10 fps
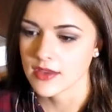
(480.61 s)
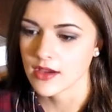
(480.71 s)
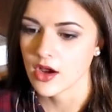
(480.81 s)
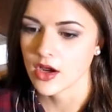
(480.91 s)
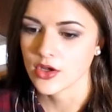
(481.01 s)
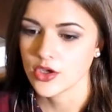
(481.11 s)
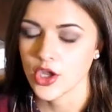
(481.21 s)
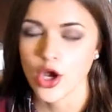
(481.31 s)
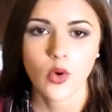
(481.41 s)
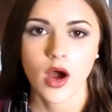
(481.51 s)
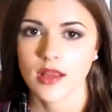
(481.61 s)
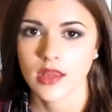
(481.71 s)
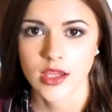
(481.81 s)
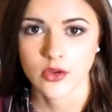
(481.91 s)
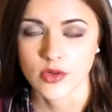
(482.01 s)
there are no
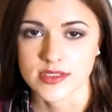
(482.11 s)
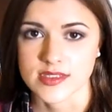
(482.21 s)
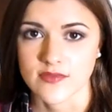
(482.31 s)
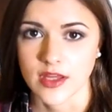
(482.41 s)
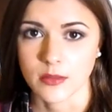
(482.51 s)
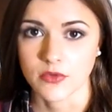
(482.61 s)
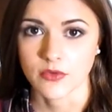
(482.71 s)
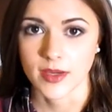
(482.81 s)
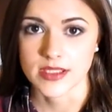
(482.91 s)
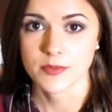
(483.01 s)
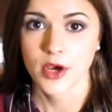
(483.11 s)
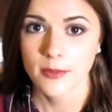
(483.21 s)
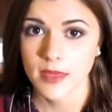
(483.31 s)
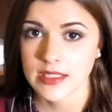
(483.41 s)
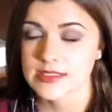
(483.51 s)
online courses available for my
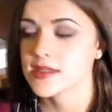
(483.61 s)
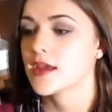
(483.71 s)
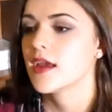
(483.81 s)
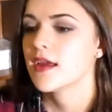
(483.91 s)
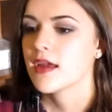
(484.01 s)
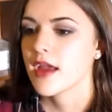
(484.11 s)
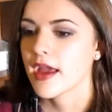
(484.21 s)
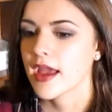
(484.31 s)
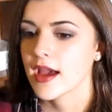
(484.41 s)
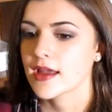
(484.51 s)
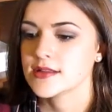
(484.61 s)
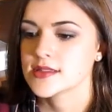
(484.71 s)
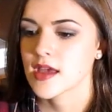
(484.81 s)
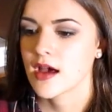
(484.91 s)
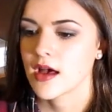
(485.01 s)
department
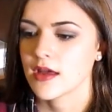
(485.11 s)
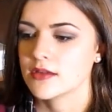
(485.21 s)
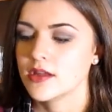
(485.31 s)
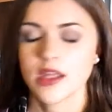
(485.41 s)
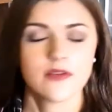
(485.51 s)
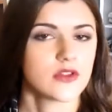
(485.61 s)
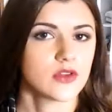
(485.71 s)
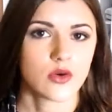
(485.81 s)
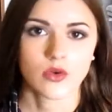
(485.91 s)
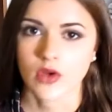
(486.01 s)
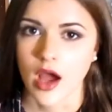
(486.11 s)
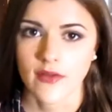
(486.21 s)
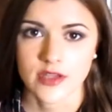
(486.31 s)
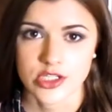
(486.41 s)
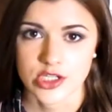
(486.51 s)
and none of the local
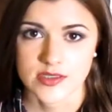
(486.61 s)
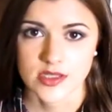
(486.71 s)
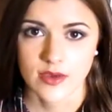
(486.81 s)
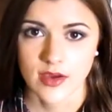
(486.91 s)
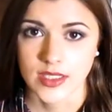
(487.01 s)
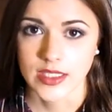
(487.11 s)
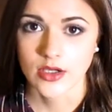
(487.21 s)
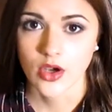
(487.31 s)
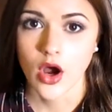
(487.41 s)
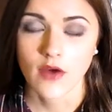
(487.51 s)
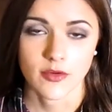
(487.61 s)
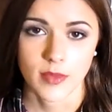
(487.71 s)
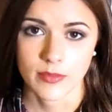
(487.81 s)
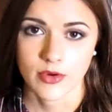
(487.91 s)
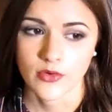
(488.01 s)
colleges around here offer
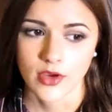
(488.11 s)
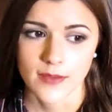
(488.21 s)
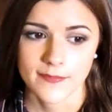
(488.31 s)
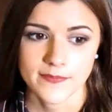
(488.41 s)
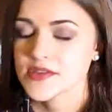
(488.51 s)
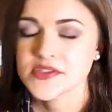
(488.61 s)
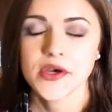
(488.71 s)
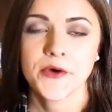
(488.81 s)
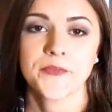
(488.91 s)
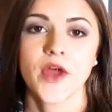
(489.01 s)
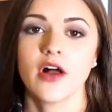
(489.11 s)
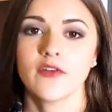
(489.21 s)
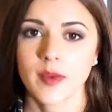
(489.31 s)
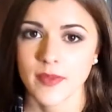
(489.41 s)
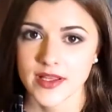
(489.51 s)
my program. So all of
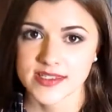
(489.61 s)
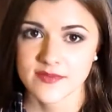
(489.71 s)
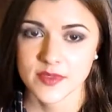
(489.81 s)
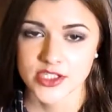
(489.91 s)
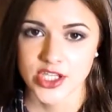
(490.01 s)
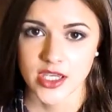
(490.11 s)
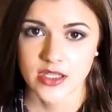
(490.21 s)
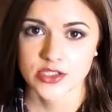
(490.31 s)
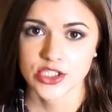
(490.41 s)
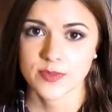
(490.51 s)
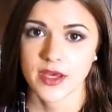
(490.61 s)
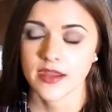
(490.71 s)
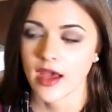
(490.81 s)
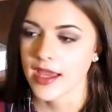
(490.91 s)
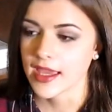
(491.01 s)
my plans have been changed,
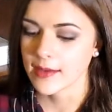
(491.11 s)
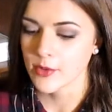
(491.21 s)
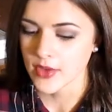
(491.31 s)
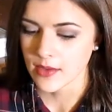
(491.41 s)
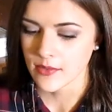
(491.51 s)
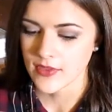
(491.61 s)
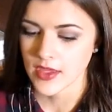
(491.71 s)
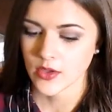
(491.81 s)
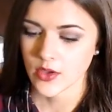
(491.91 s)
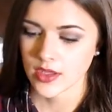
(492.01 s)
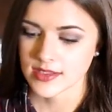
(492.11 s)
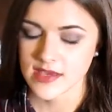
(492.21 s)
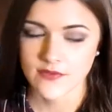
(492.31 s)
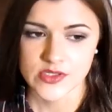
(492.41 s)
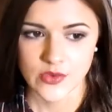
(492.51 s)
but I am okay with it.
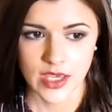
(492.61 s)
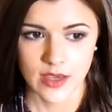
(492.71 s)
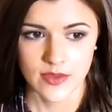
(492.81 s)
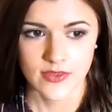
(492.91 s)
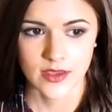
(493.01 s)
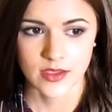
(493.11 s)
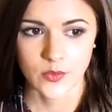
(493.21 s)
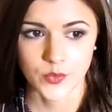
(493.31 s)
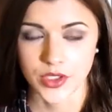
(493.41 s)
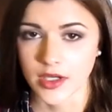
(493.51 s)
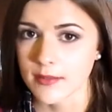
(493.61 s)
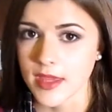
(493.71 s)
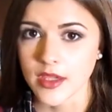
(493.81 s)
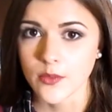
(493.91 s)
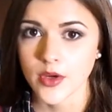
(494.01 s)
Denver's okay with it. We're gonna
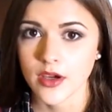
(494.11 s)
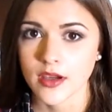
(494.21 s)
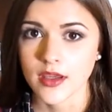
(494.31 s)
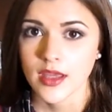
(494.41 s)
make it work.